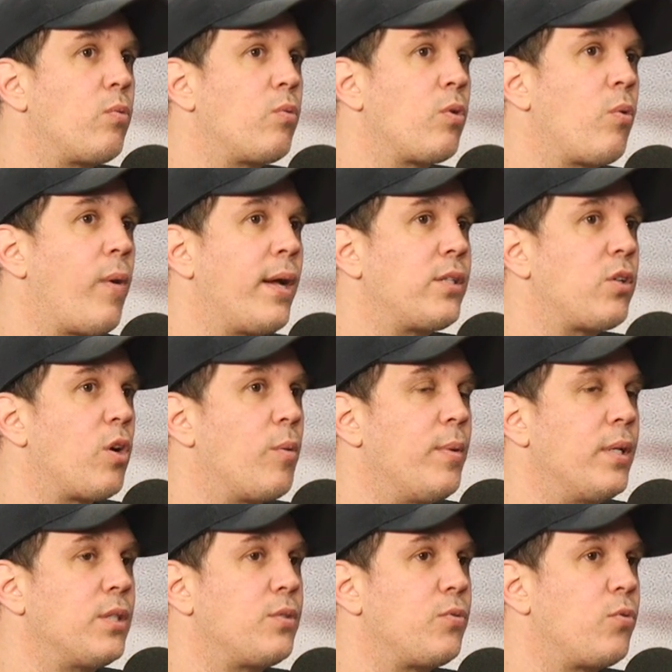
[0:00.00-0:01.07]
right term
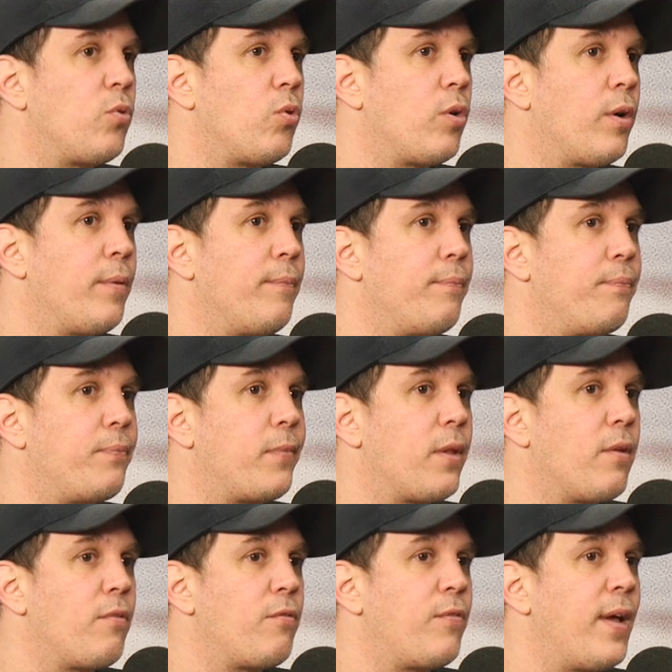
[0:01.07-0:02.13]
is for
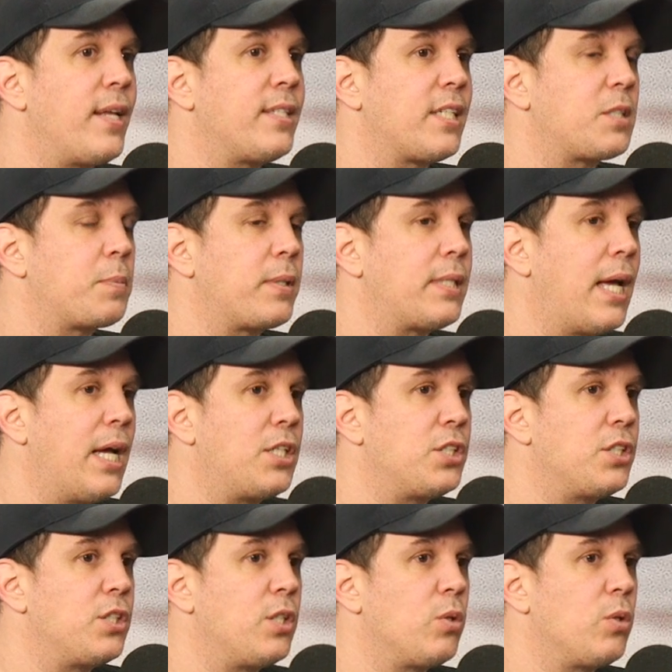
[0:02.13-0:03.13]
fans' expectations.